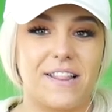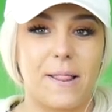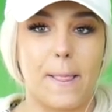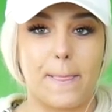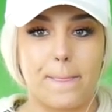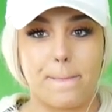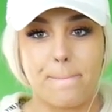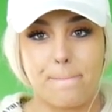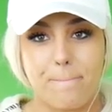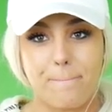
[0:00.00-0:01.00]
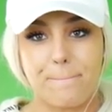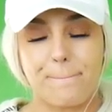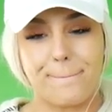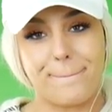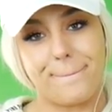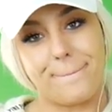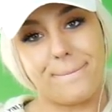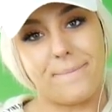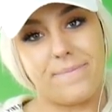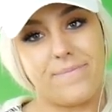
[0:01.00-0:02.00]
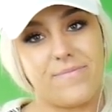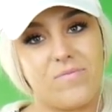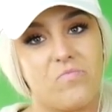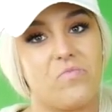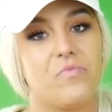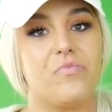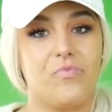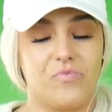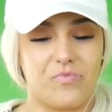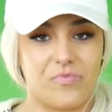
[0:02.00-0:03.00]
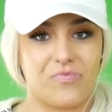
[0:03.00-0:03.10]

(silent)